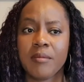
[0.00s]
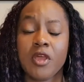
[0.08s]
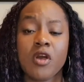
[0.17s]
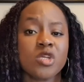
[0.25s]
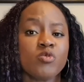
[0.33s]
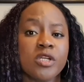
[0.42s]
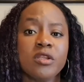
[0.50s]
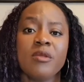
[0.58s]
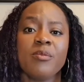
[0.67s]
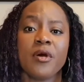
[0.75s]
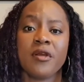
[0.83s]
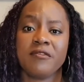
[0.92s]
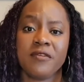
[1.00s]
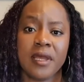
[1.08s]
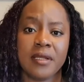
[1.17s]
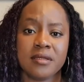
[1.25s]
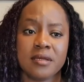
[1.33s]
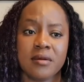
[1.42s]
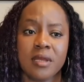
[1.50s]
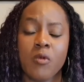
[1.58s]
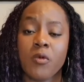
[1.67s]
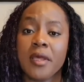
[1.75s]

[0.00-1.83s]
Because we're not perfect, okay?